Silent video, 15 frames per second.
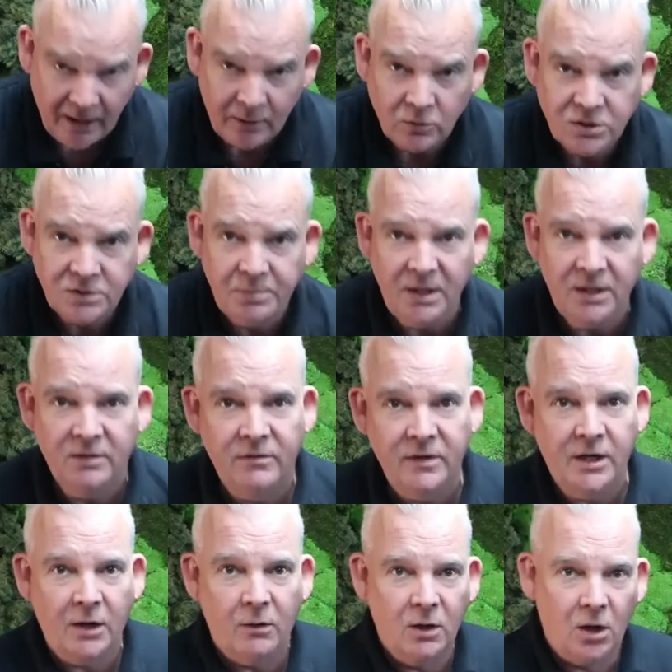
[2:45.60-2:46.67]
I will speed the
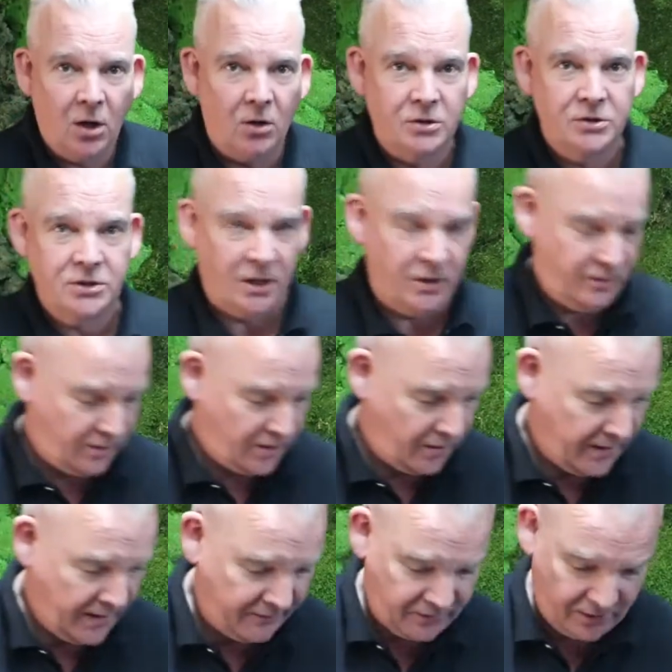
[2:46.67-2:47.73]
video along so you
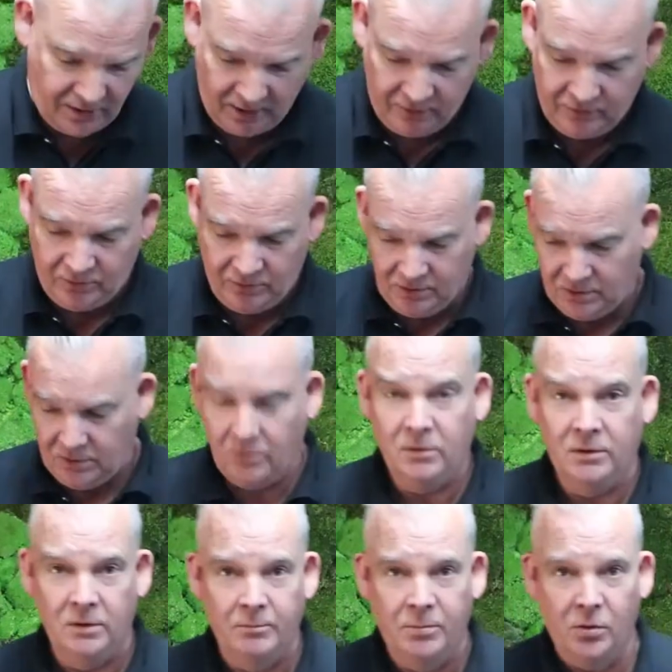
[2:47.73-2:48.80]
don't have to go through the
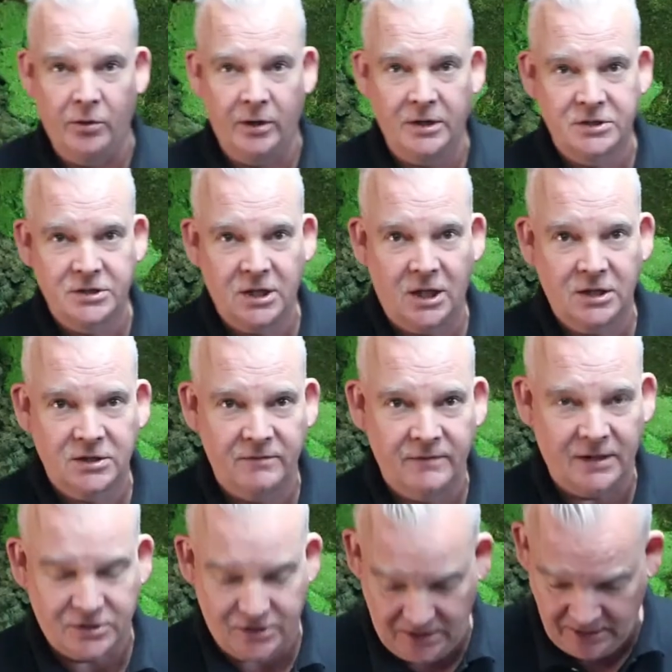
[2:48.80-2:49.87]
laborious task of
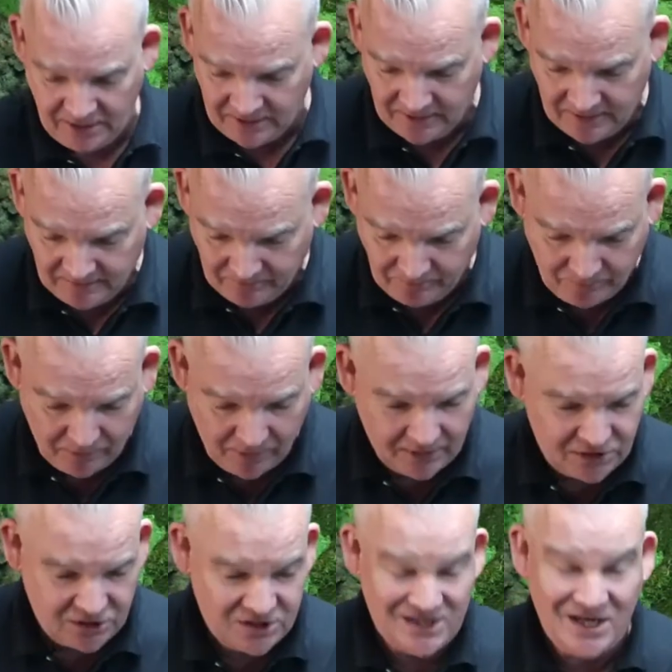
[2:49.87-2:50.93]
actually
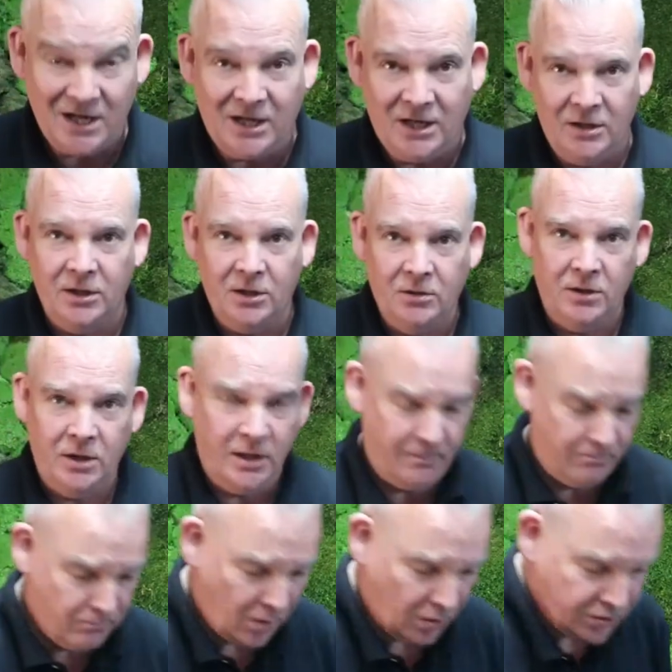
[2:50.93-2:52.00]
sticking the
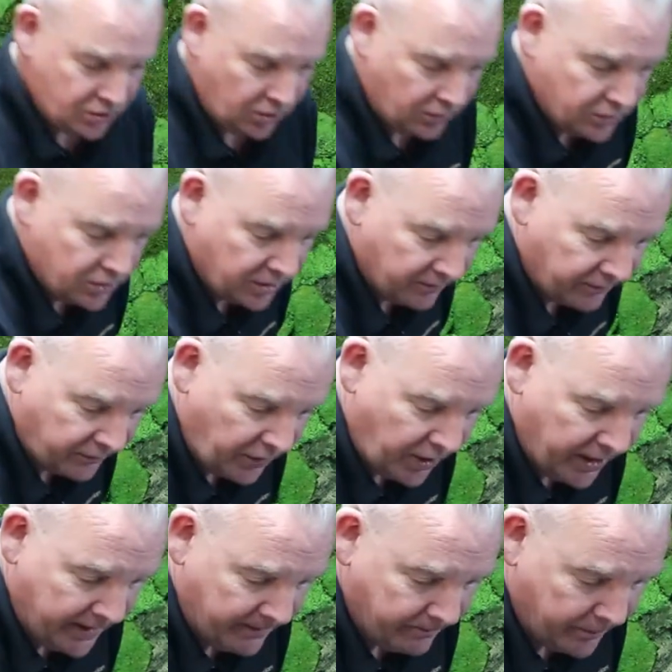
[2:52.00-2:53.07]
moss onto the
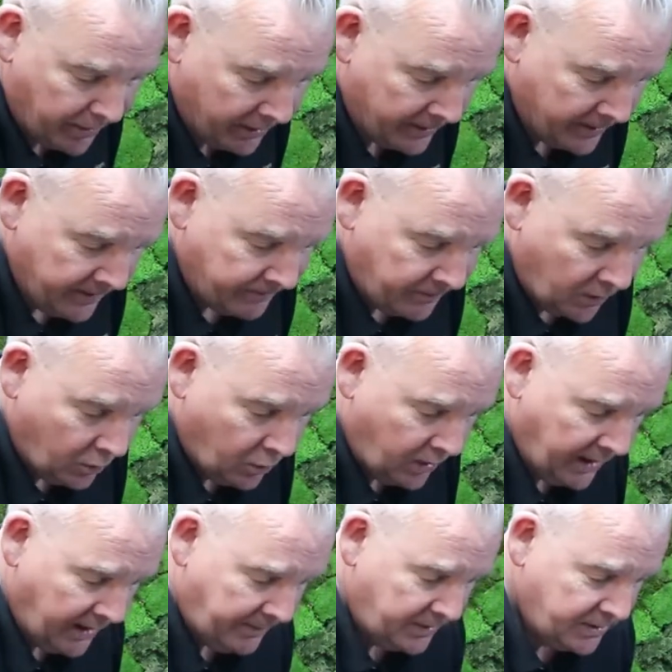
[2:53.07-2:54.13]
frame. But
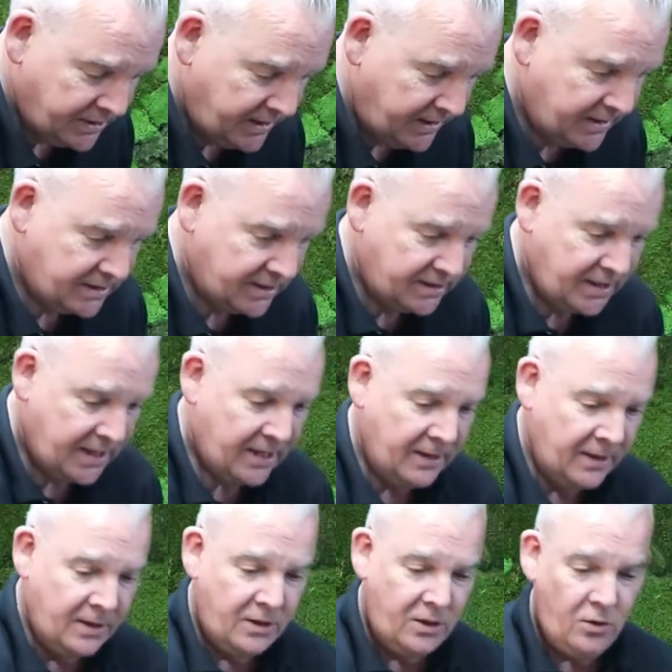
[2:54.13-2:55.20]
what happens is
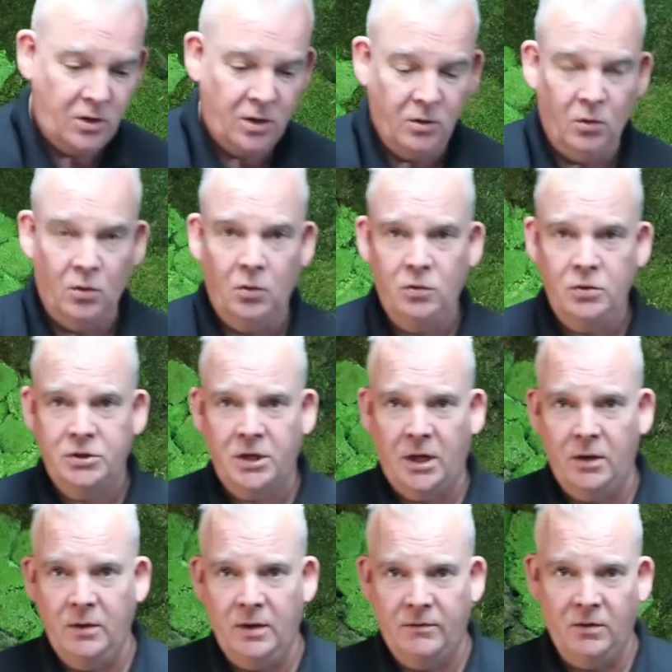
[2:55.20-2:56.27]
that you can
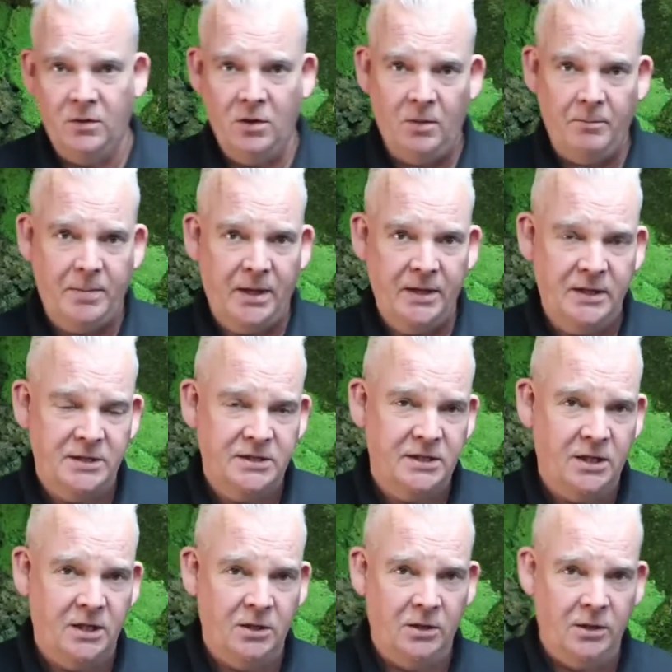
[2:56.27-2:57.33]
also, if you're not buying this
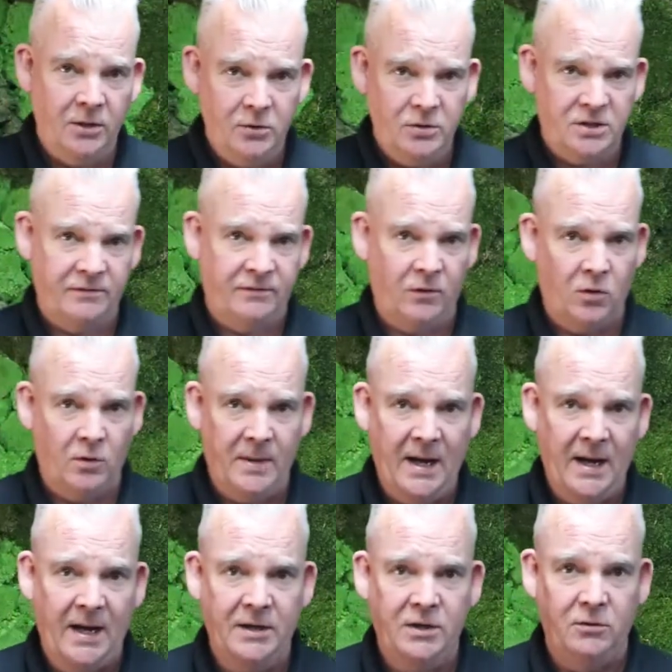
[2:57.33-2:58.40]
in a loose
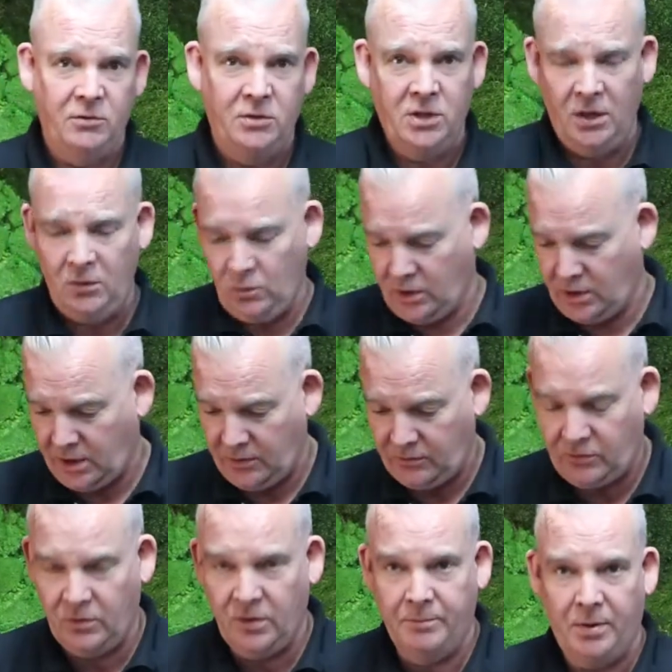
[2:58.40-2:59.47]
format and you don't want to go
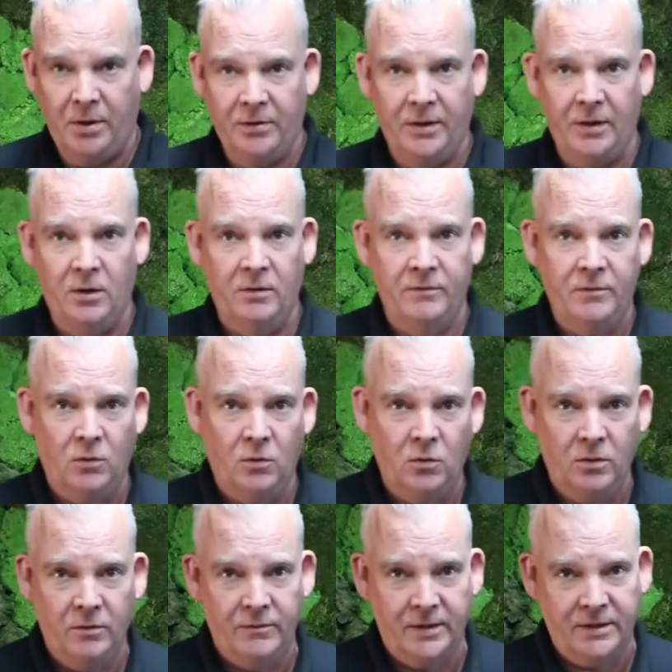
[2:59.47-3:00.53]
through the bother of
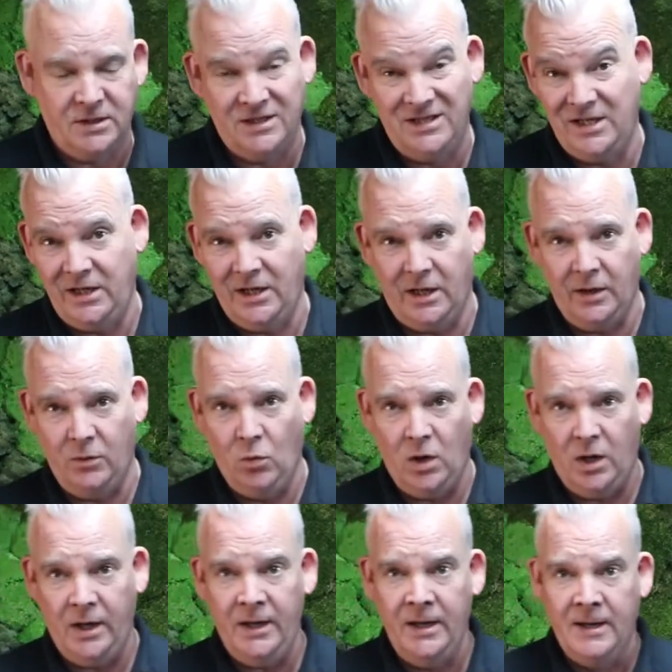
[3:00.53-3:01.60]
all of this
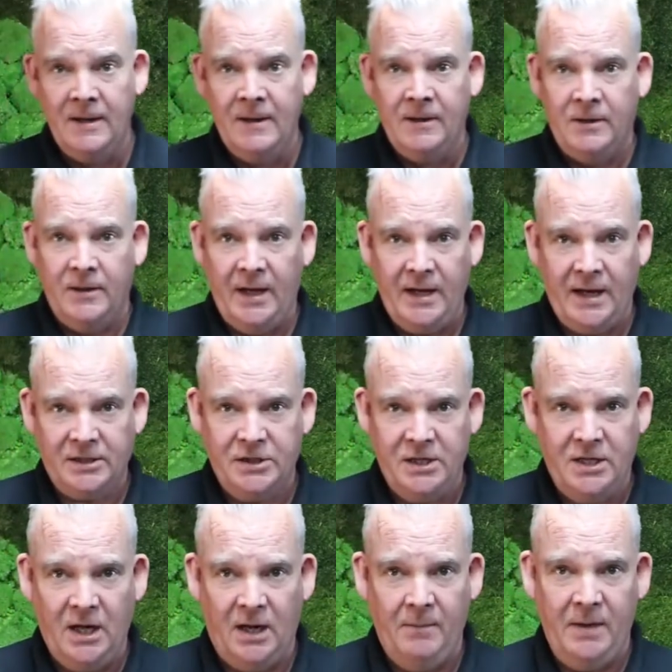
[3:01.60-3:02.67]
DIY, they
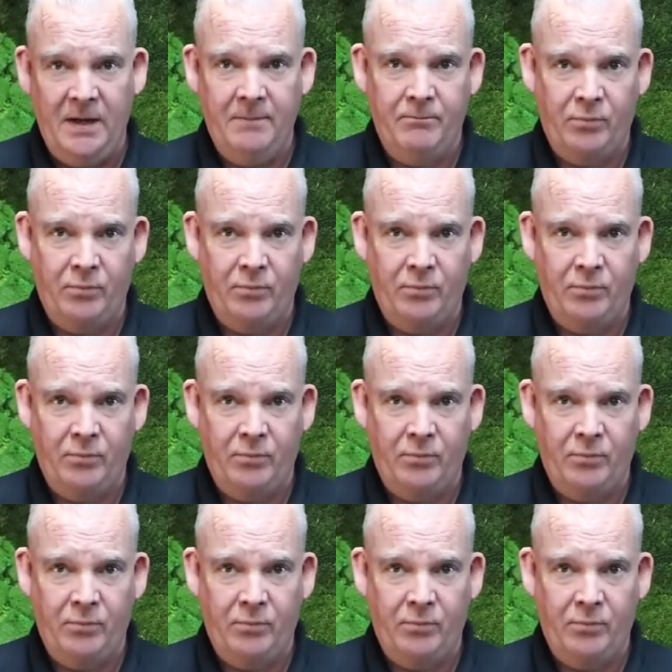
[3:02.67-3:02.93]
actually come in